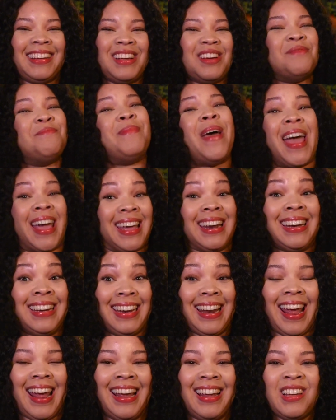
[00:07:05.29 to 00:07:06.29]
back in the
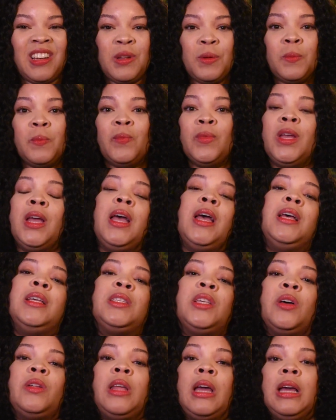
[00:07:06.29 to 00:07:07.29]
day.
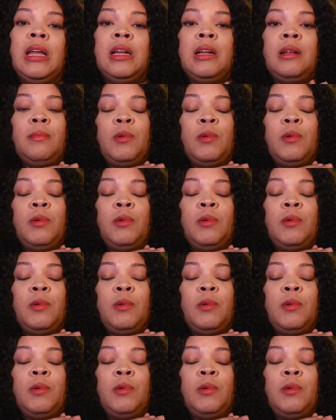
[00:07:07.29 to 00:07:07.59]
So they ended